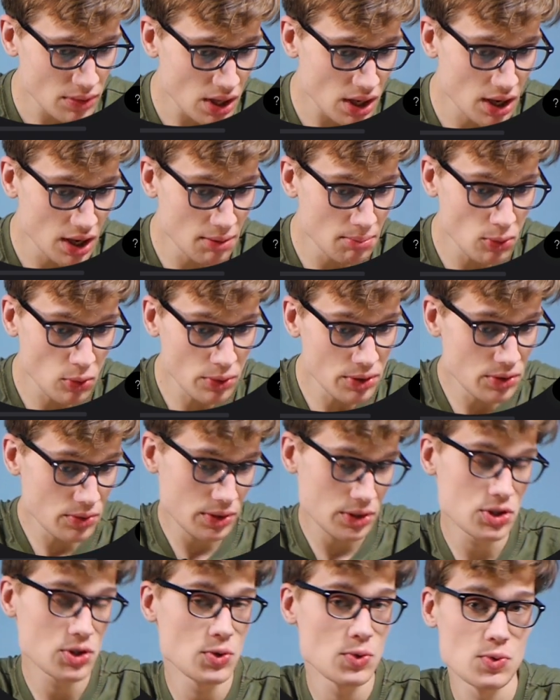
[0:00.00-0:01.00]
or you
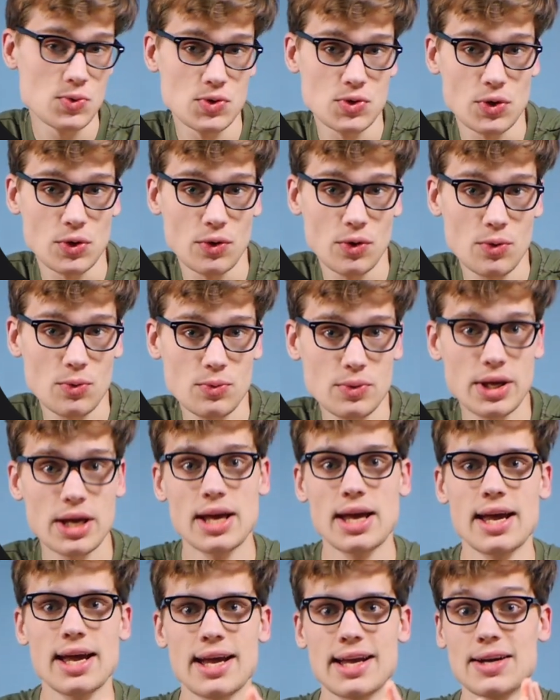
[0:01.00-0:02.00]
can choose your own,
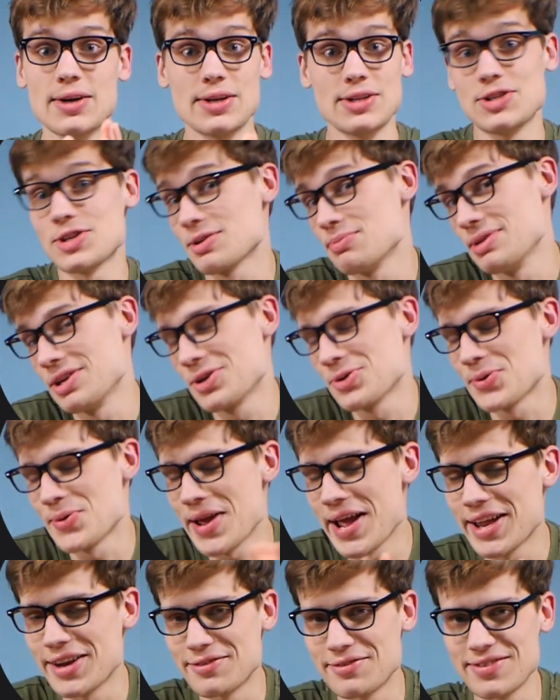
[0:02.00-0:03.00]
and you can be
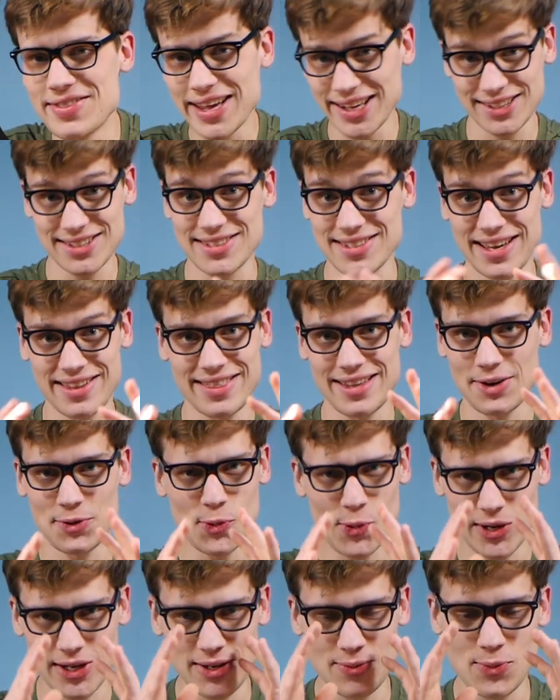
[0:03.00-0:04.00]
creative. And that's, I think,
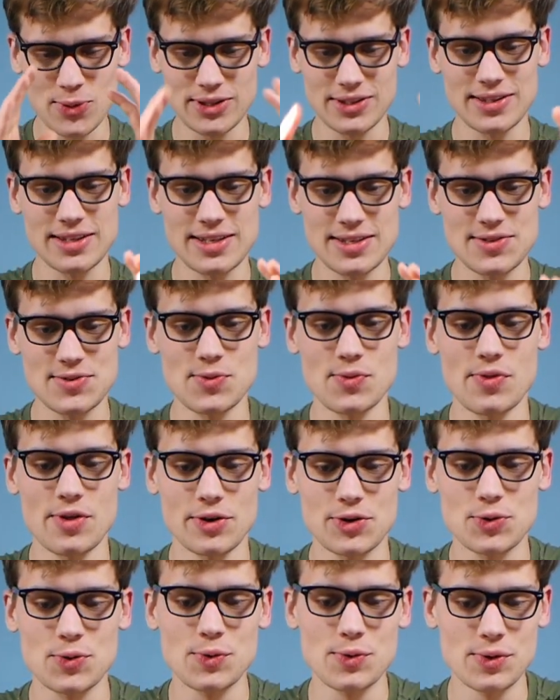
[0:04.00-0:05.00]
what is the
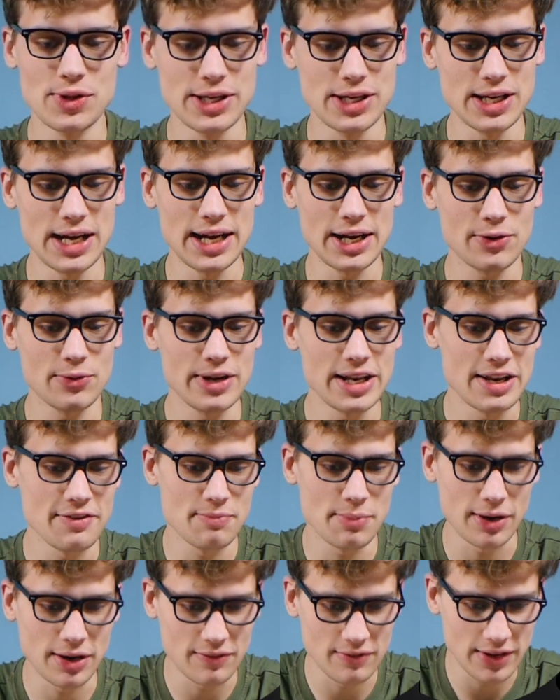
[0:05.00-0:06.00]
truly
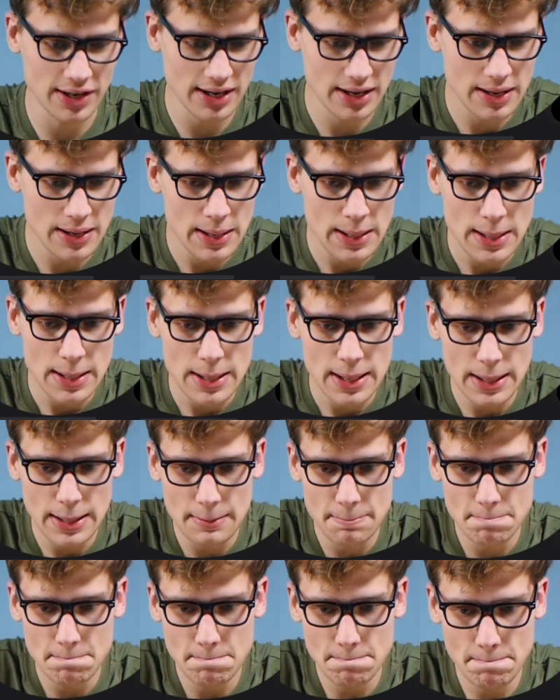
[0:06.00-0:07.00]
creative part of it.
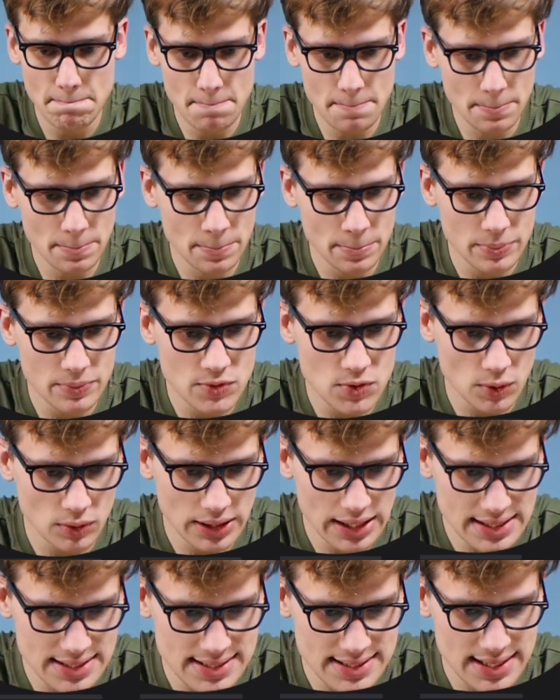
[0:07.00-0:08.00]
So
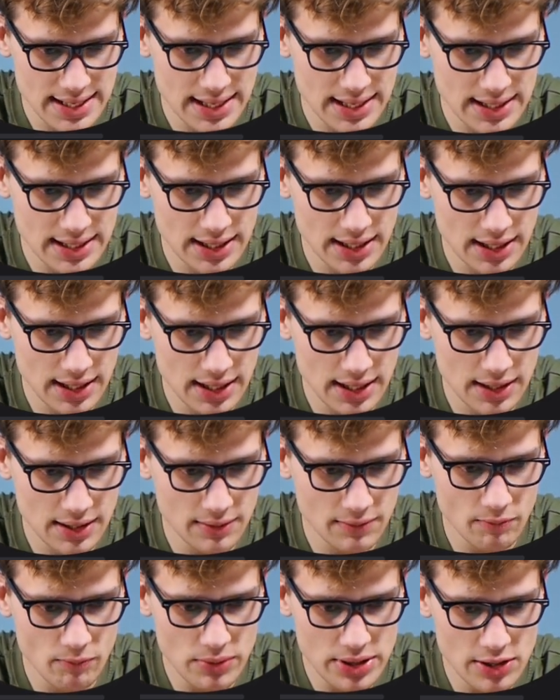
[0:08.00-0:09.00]
let's say
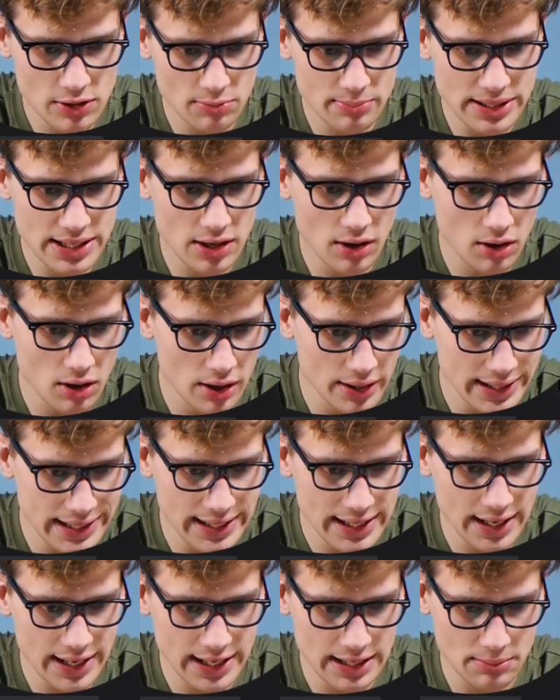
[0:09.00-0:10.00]
it'll be on a
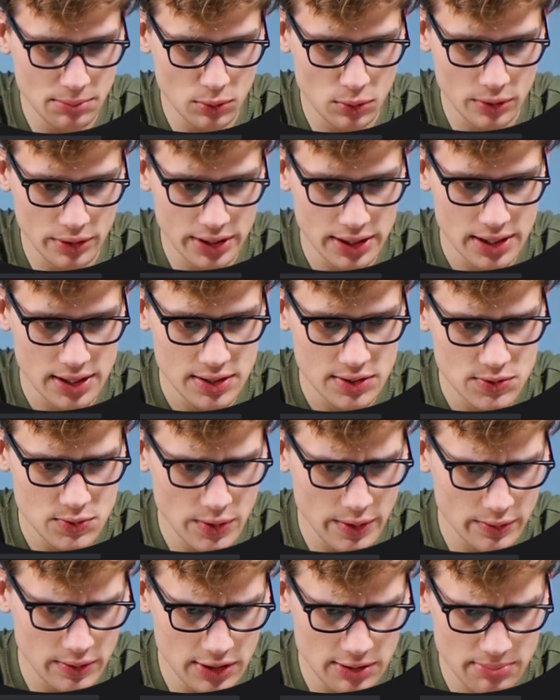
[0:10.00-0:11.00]
cutting board
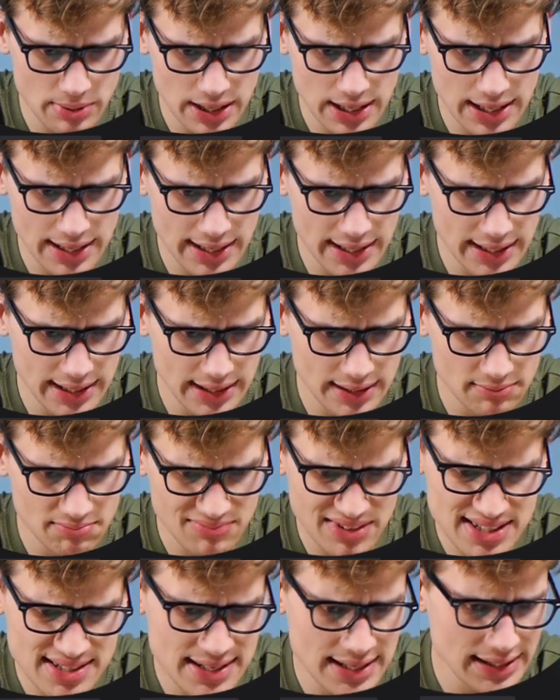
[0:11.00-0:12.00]
surrounded by,
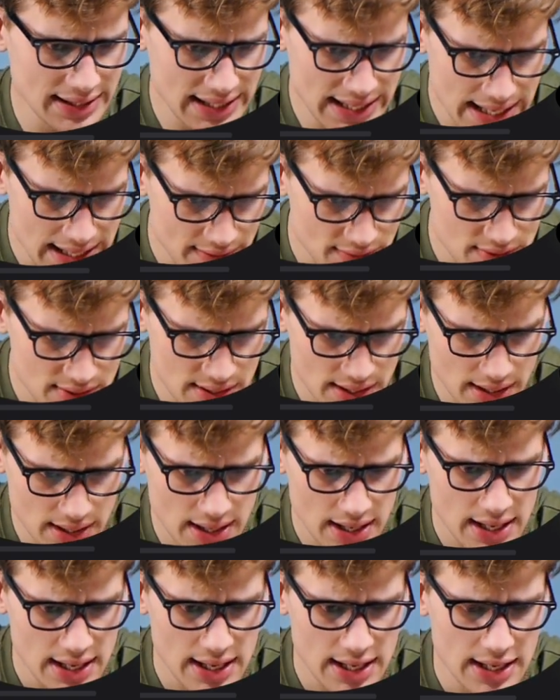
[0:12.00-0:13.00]
let's say, leaves,
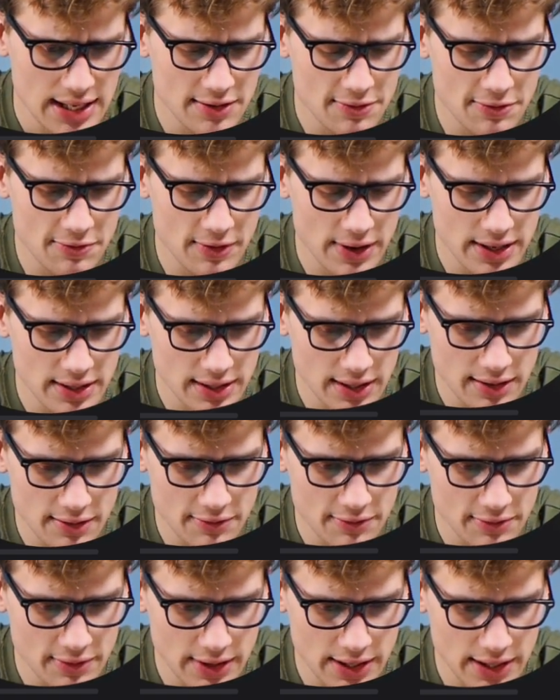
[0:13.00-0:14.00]
and in front
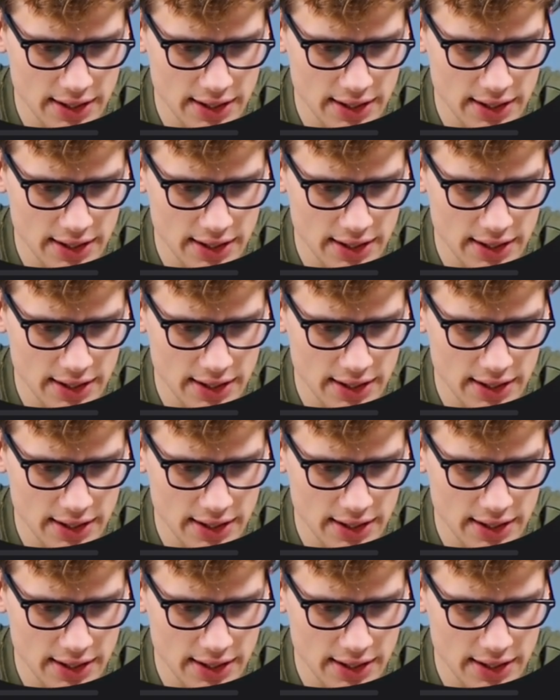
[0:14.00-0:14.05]
of,